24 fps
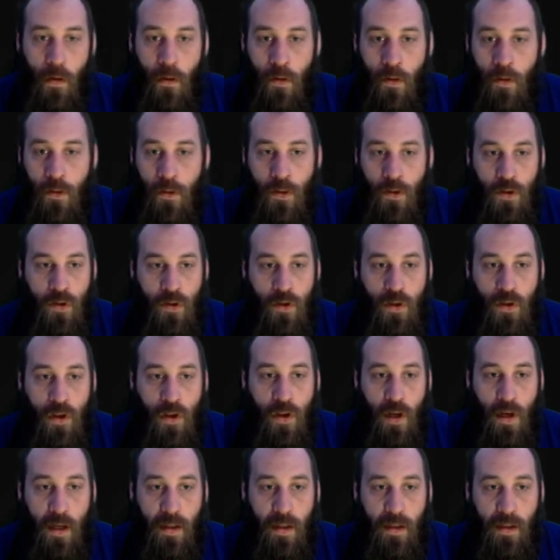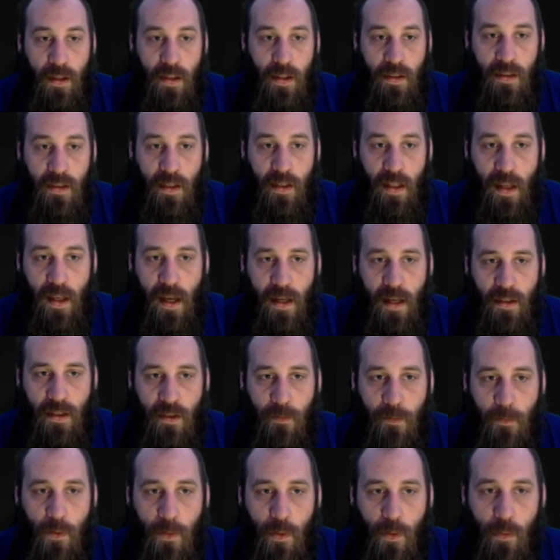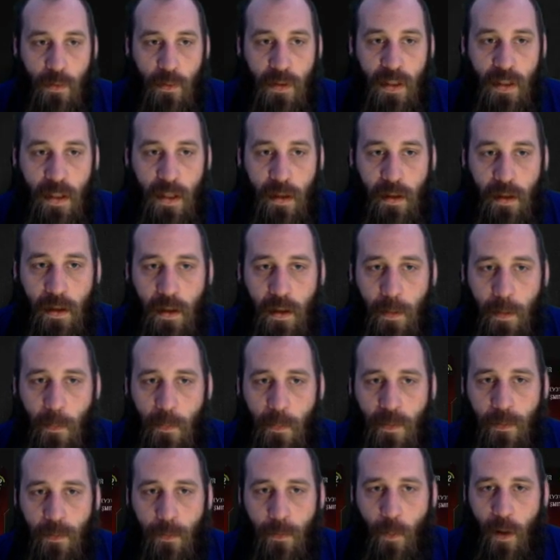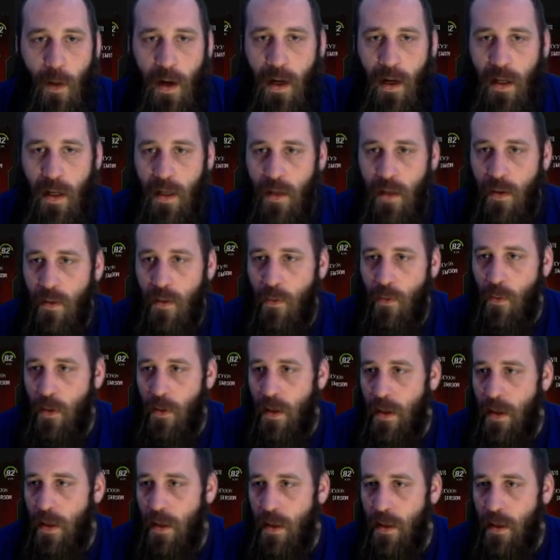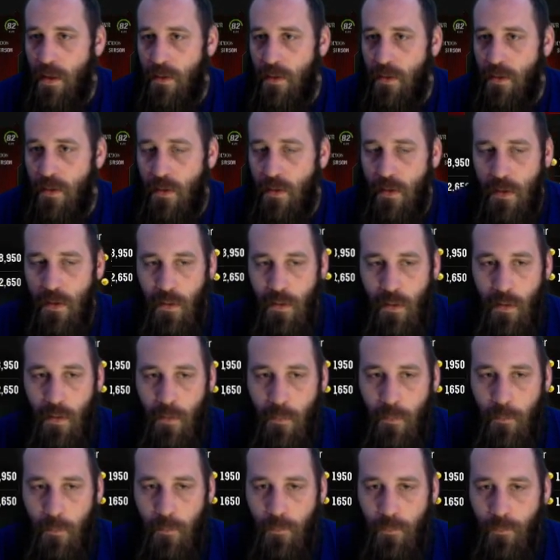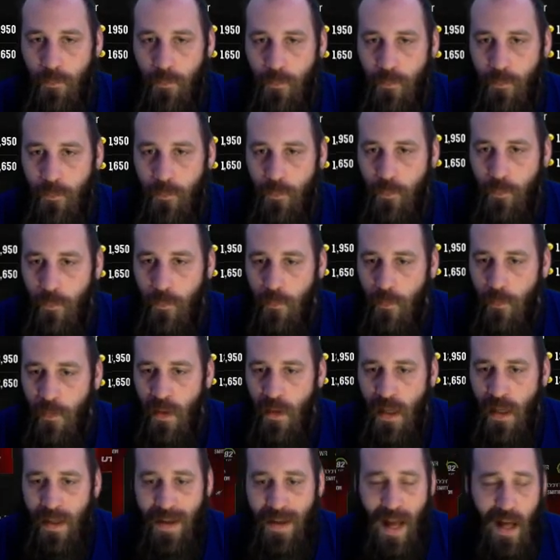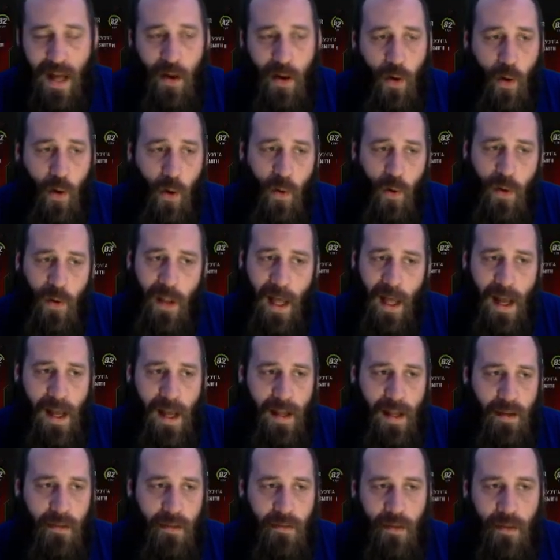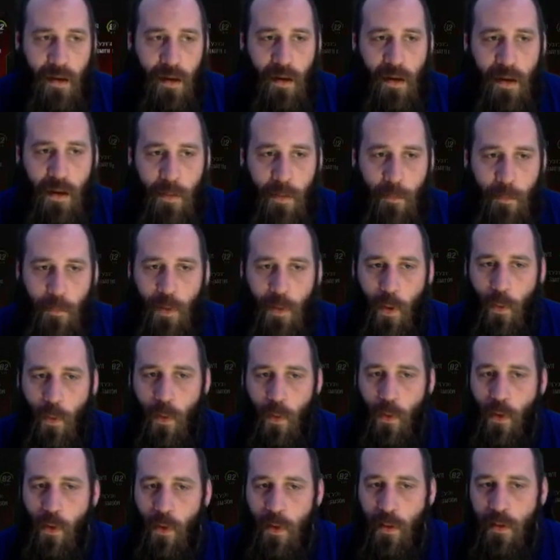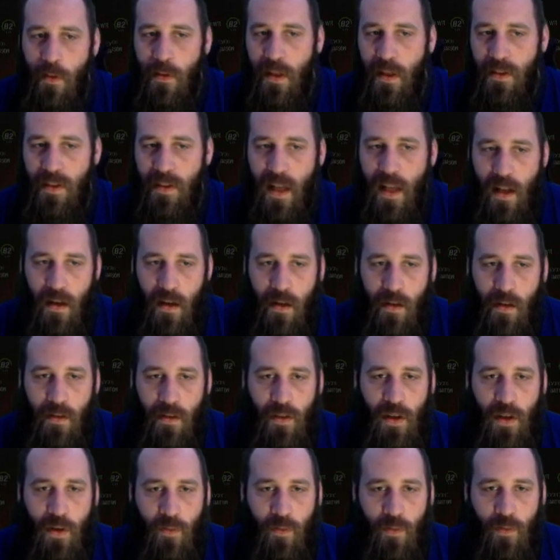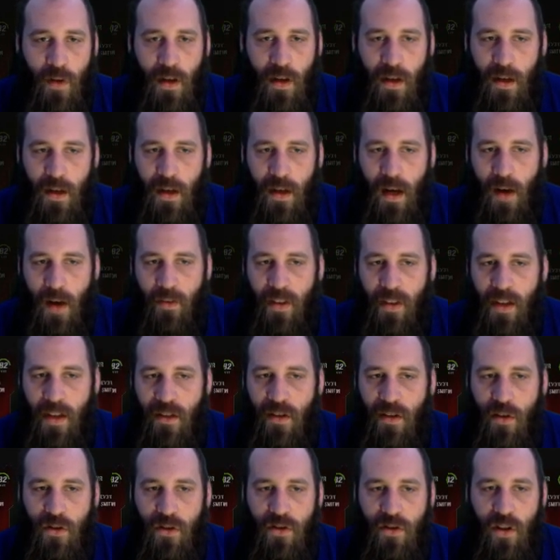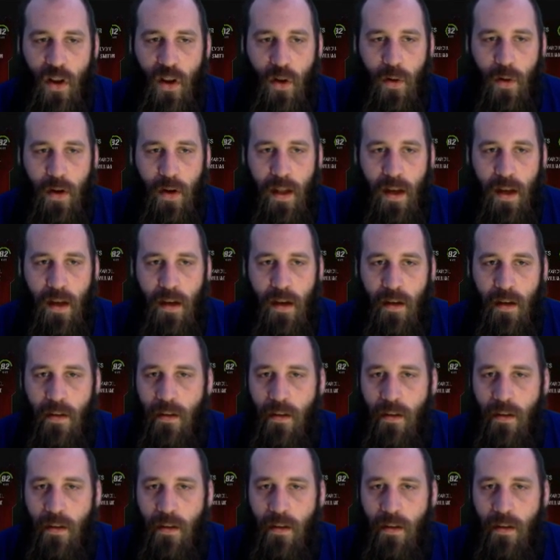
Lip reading: just check these last few teams for 83s. Not a whole lot going on. It's kind of, everything's a little slow today.